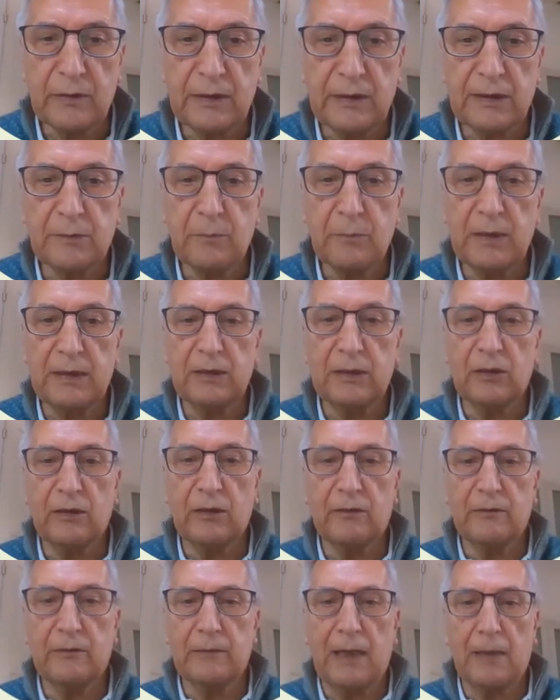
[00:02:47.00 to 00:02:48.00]
is made
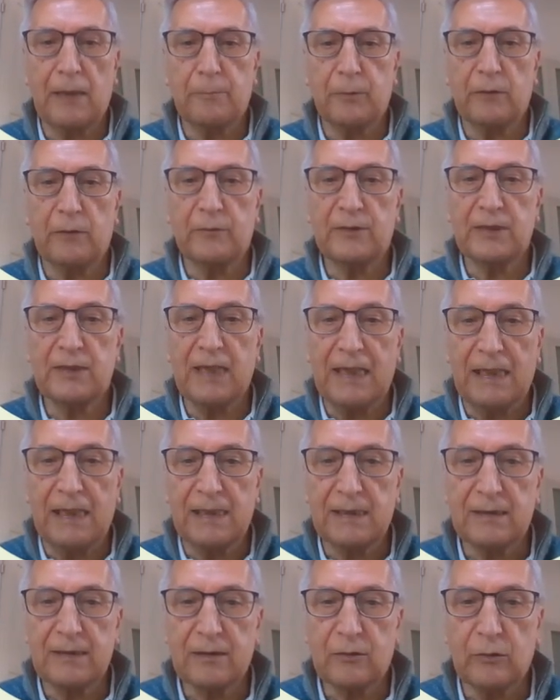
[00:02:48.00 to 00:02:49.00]
up of
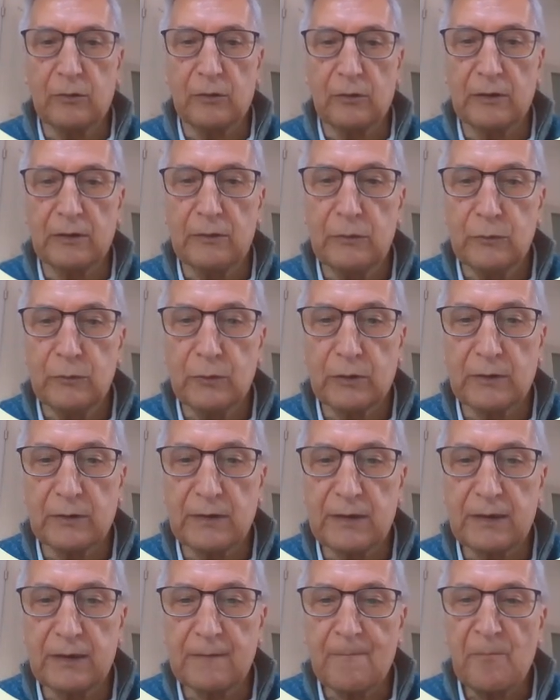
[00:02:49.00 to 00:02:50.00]
cells called
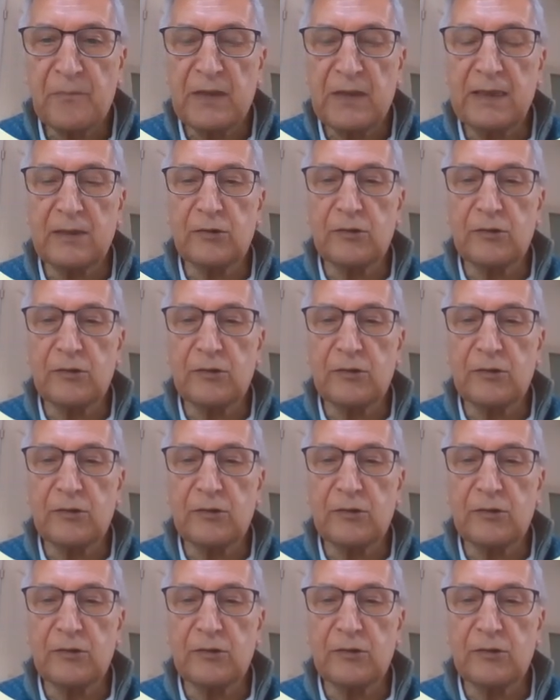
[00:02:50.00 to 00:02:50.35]
neurons is